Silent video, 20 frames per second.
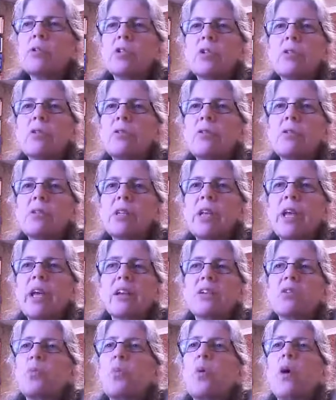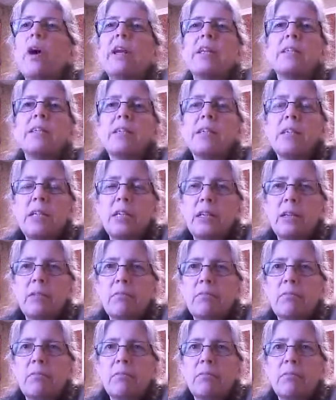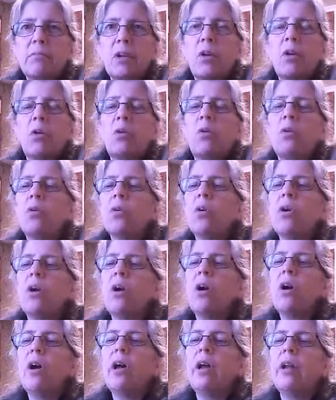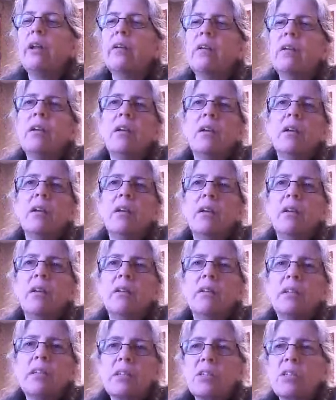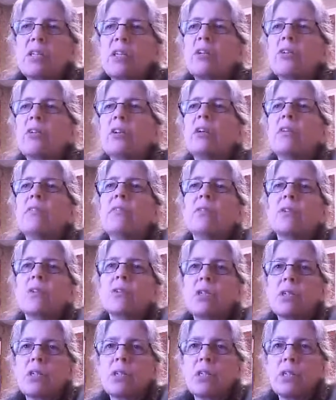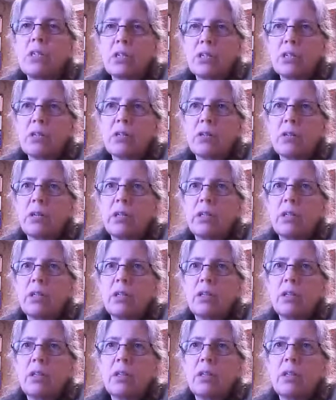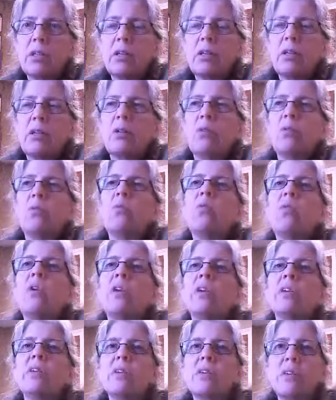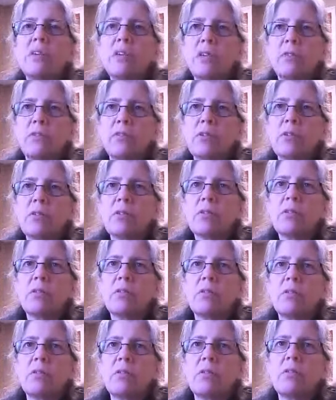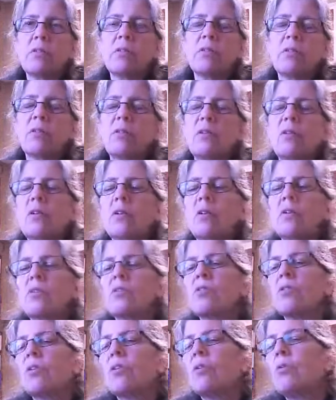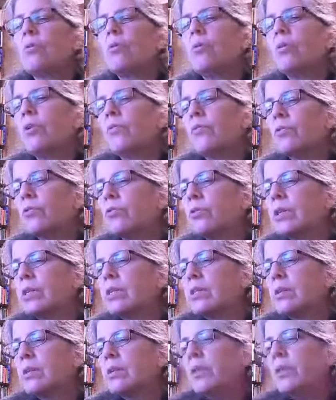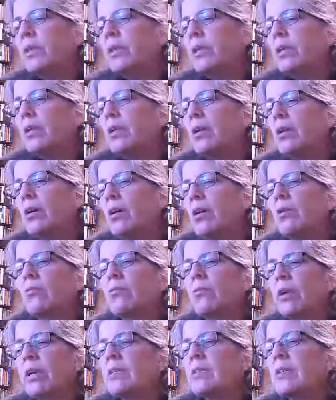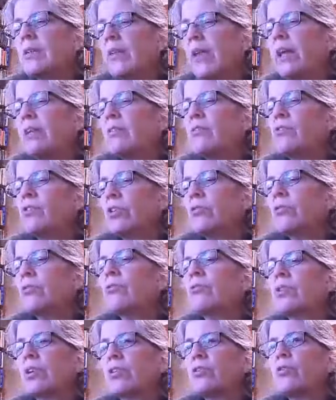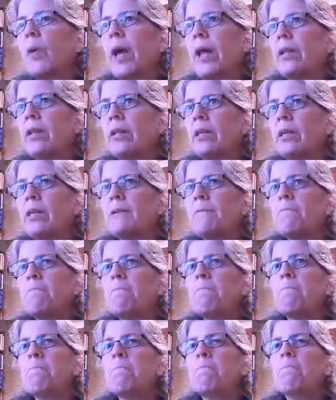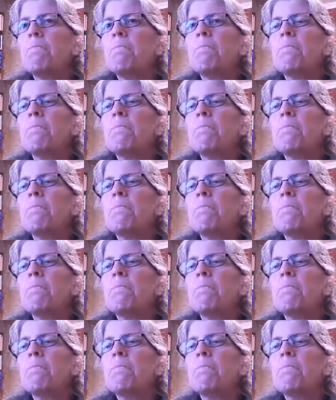assumptions X, Y, and Z, or on this theory versus this theory. What is the difference? So if we're doing something on race, class, gender, sexuality,